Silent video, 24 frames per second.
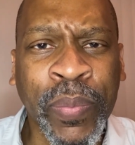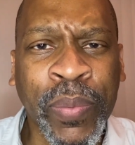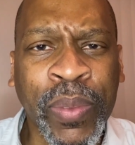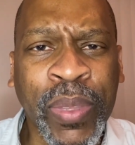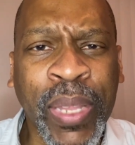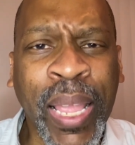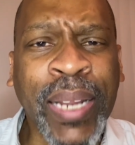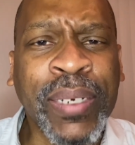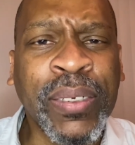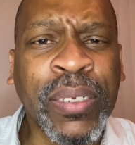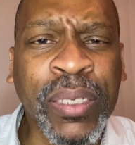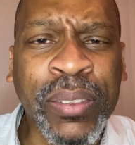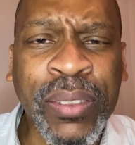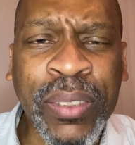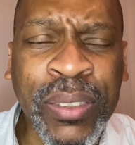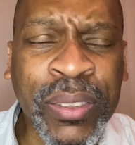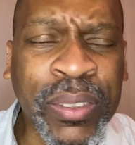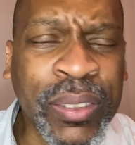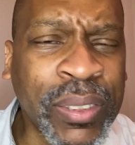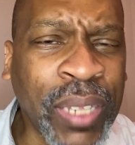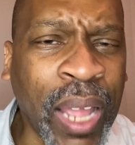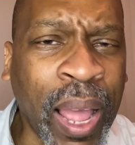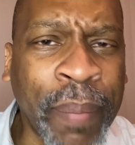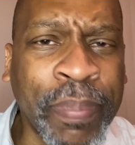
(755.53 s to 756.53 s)
That doesn't
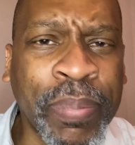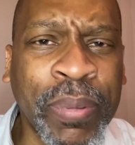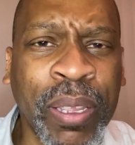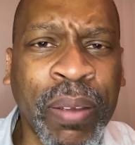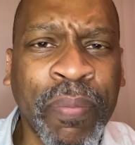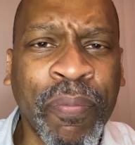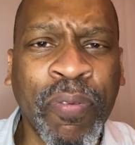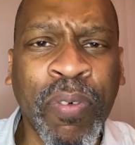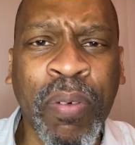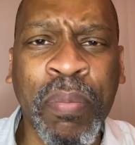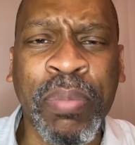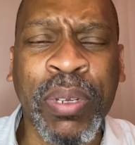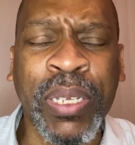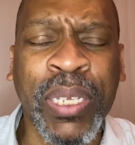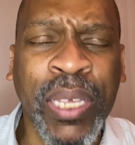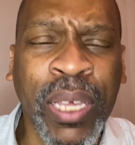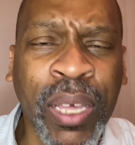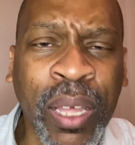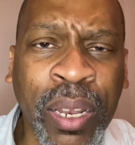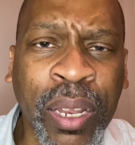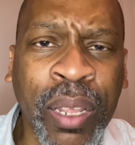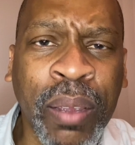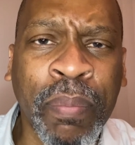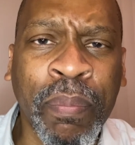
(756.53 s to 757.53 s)
stop them from
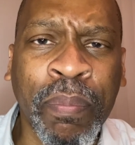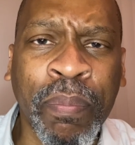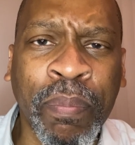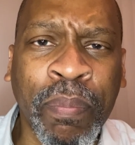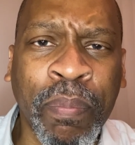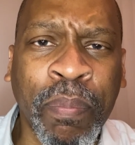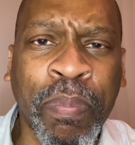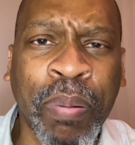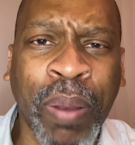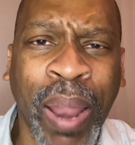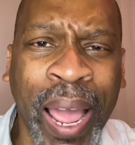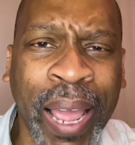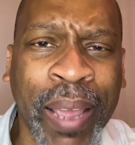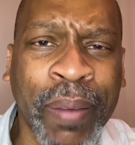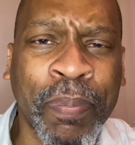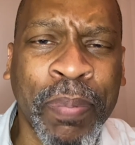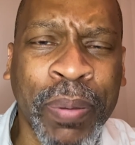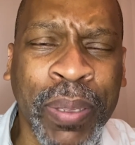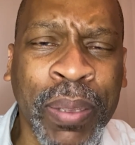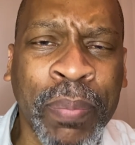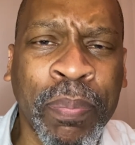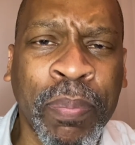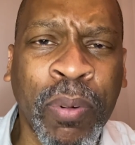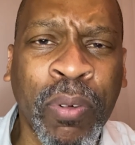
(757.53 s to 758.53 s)
killing black
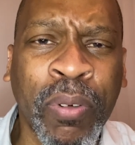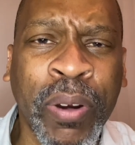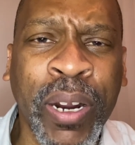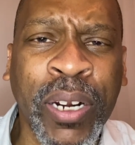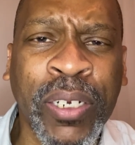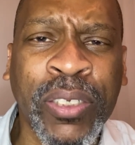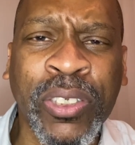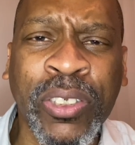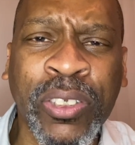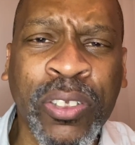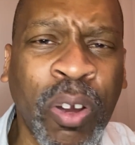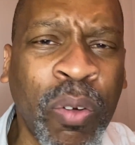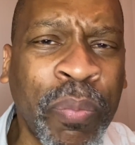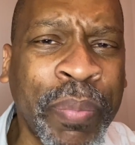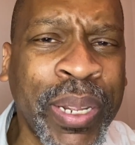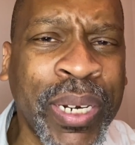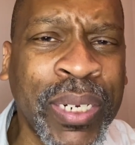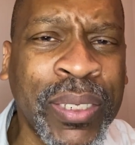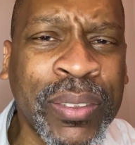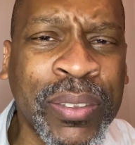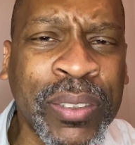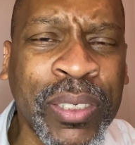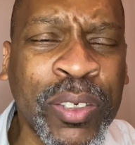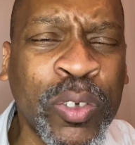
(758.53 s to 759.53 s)
people. There are so many
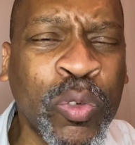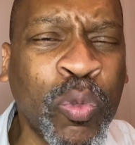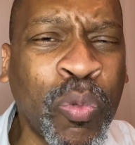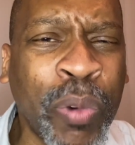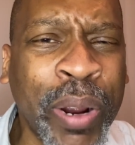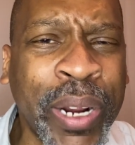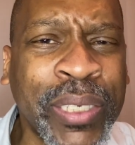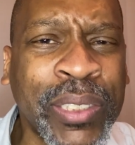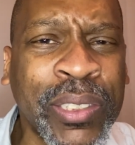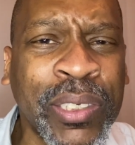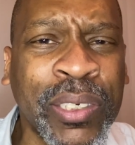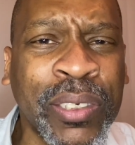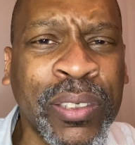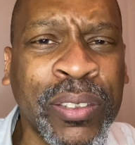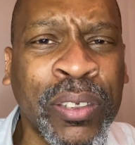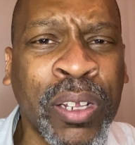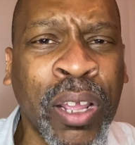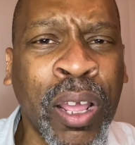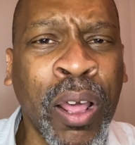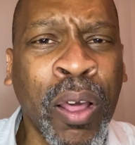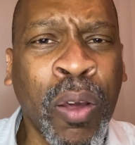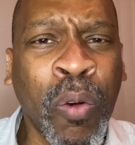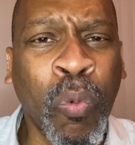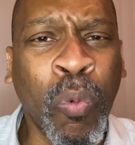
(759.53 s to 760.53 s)
situations
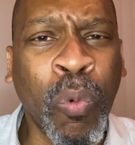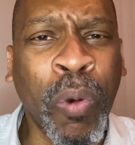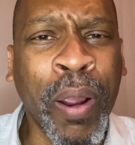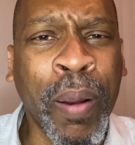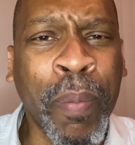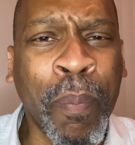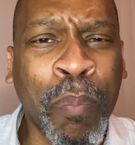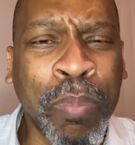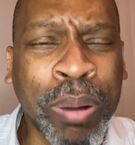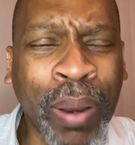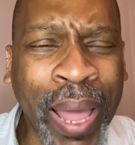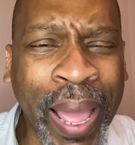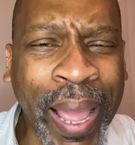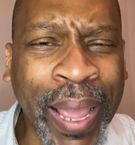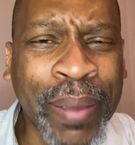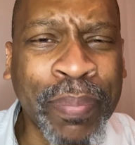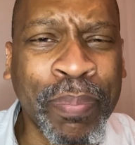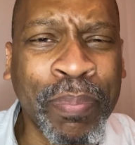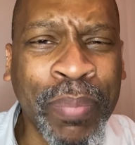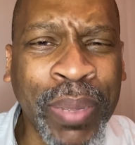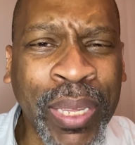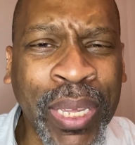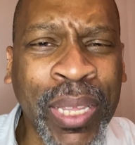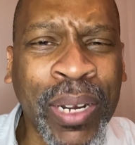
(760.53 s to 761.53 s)
where black
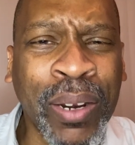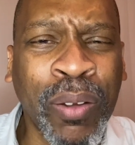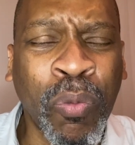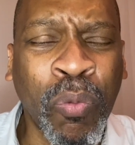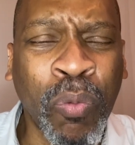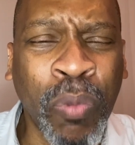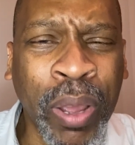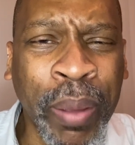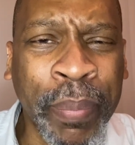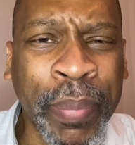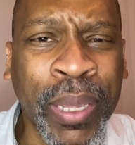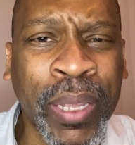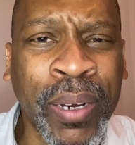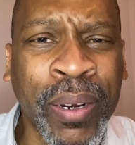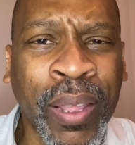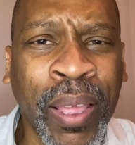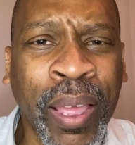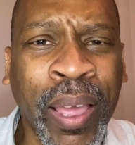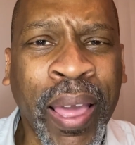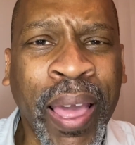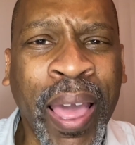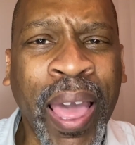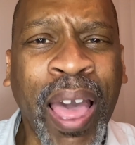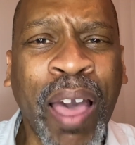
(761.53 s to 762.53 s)
men and women
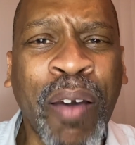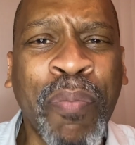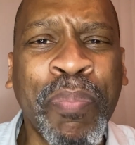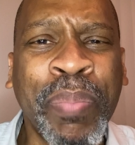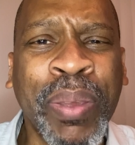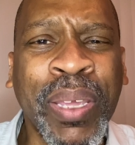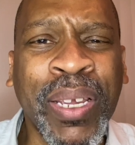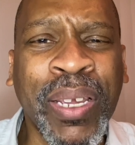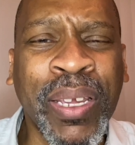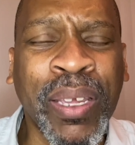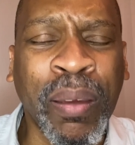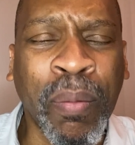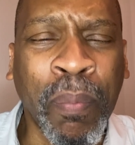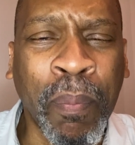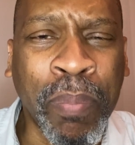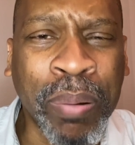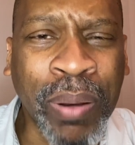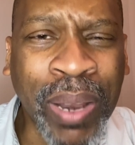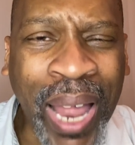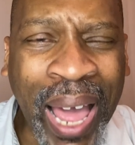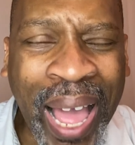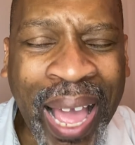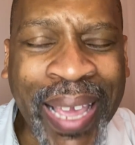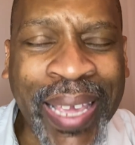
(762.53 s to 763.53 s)
have been
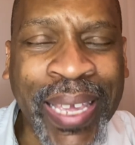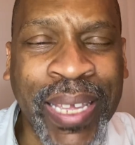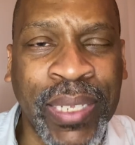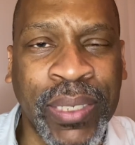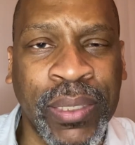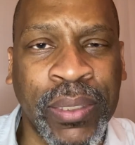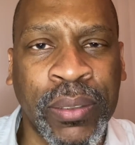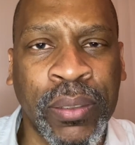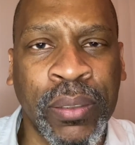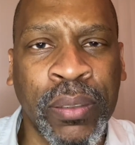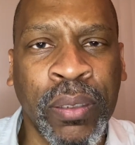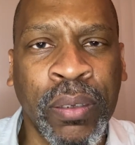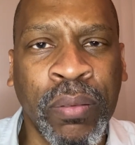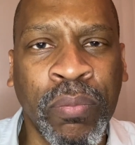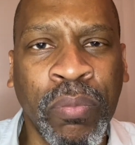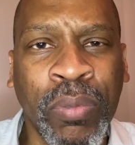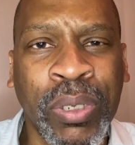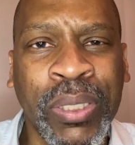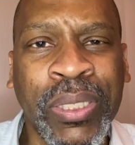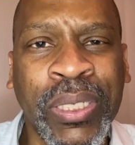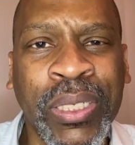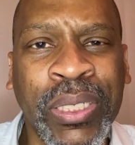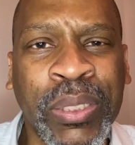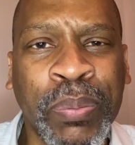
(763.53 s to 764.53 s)
compliant
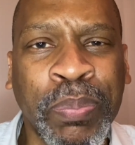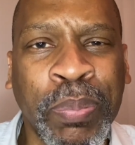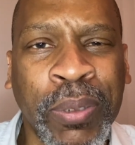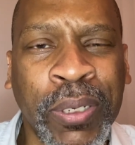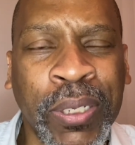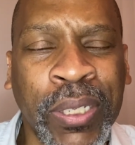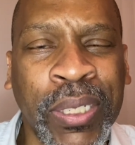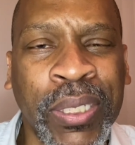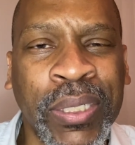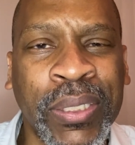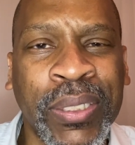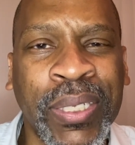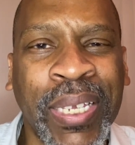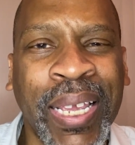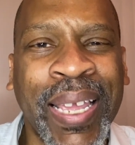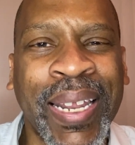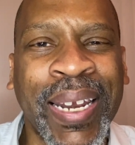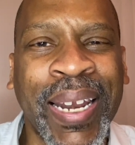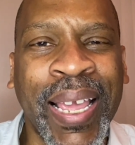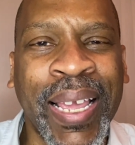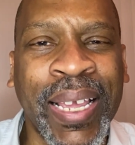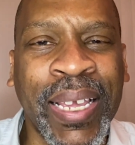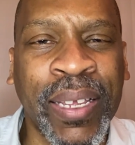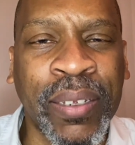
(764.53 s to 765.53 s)
with these police and
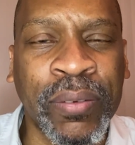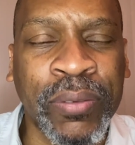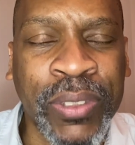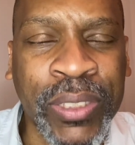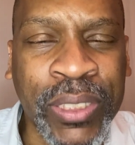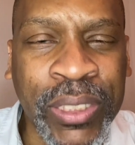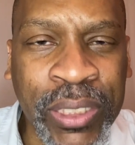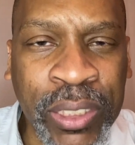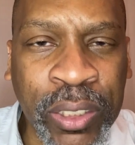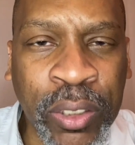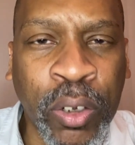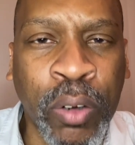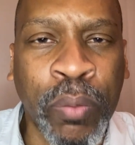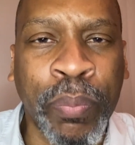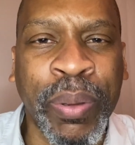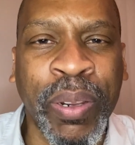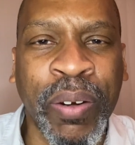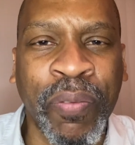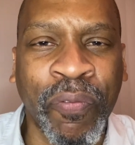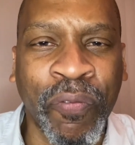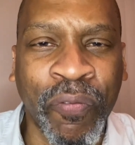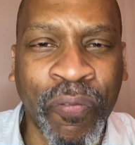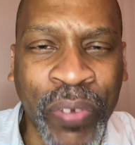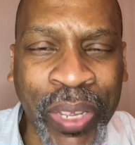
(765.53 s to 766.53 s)
they have still
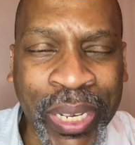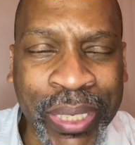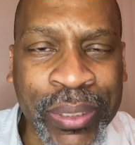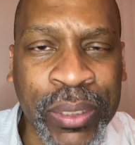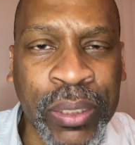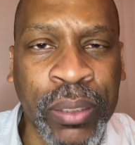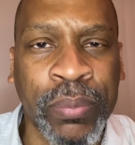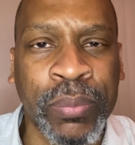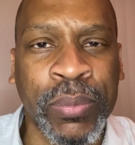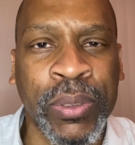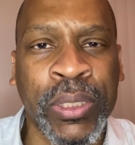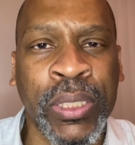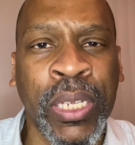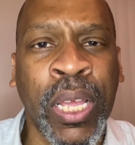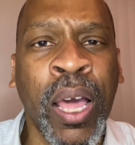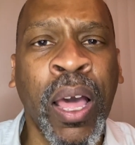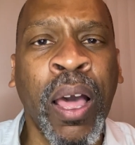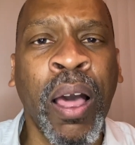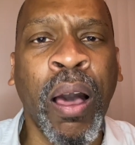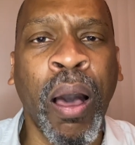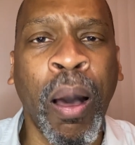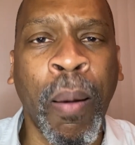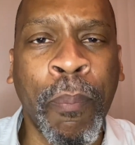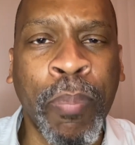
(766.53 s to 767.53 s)
been victims
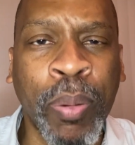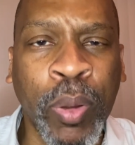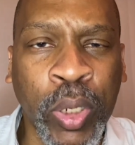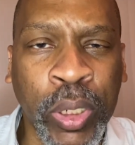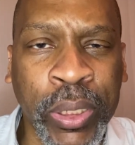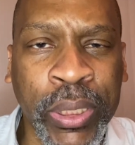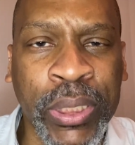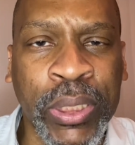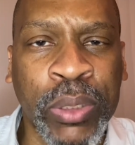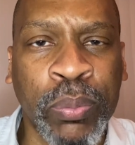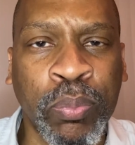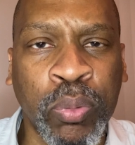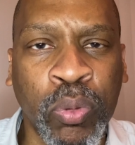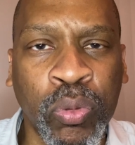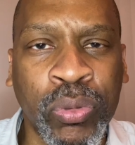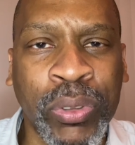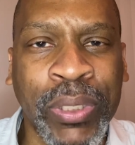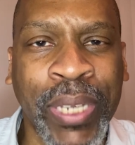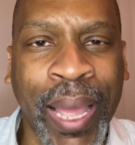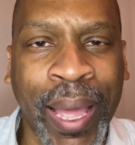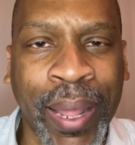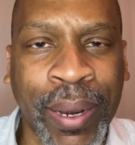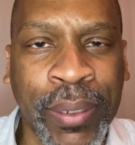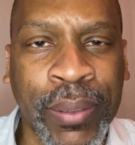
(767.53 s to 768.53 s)
of police
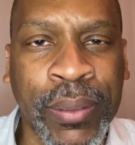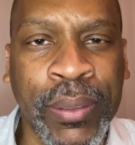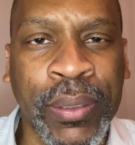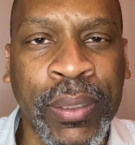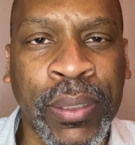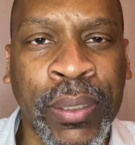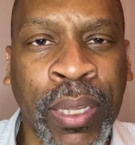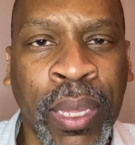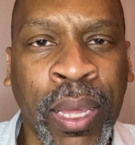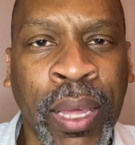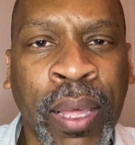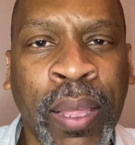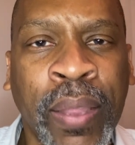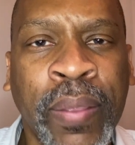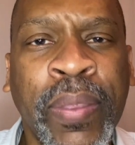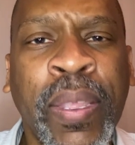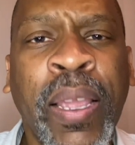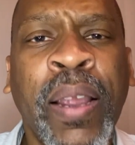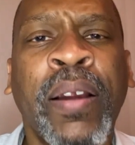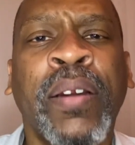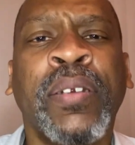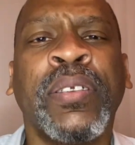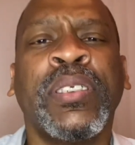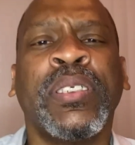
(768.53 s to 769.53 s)
brutality.
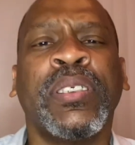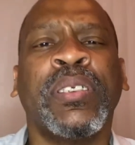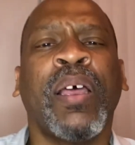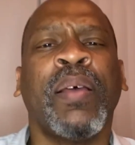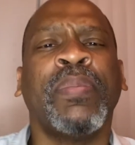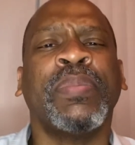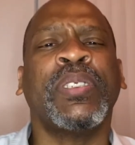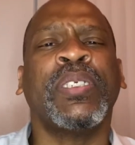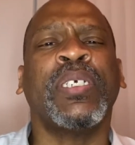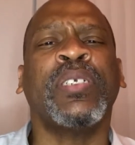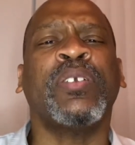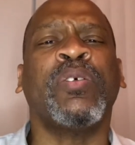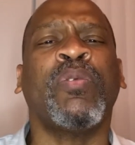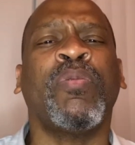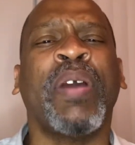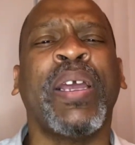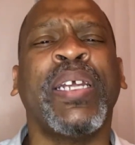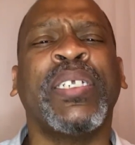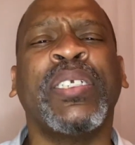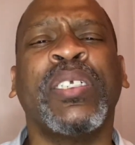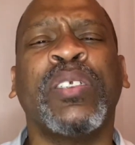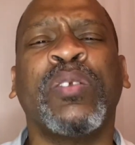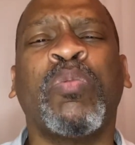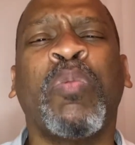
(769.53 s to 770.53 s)
There are some
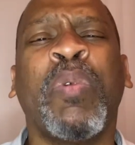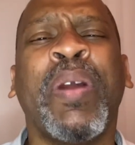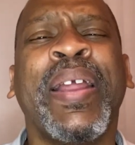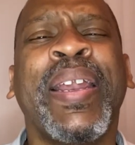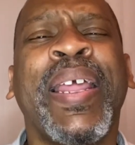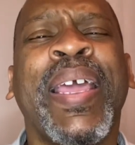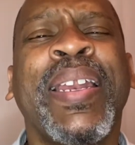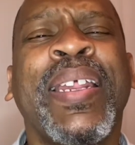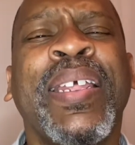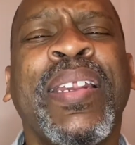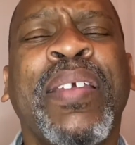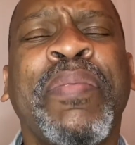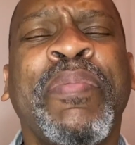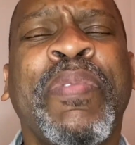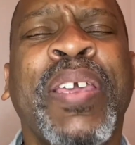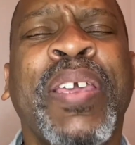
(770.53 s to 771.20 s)
situations where they didn't